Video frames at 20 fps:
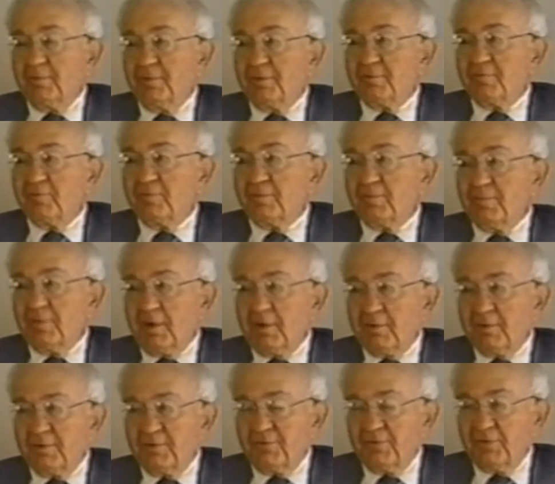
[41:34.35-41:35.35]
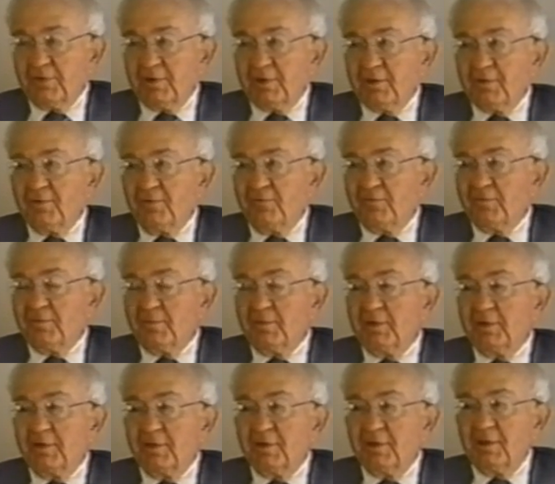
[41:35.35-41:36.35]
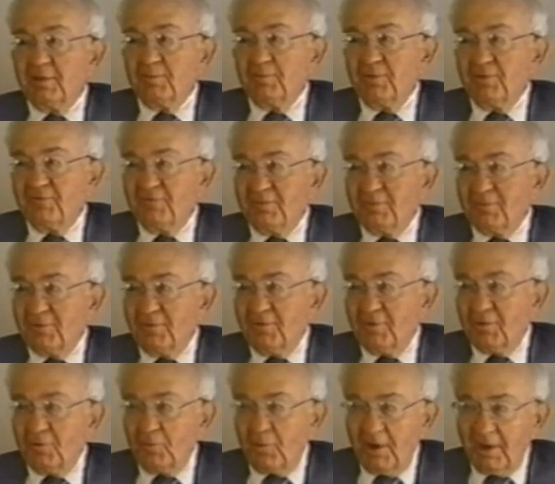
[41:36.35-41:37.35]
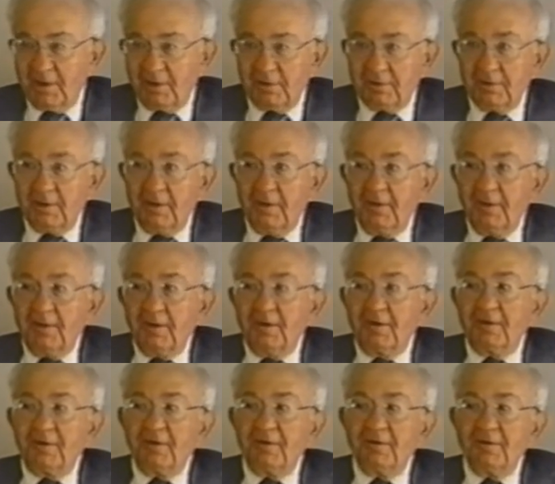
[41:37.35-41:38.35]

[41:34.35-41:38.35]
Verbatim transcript: but with Braucher sitting over me to keep me from going wild. Uh,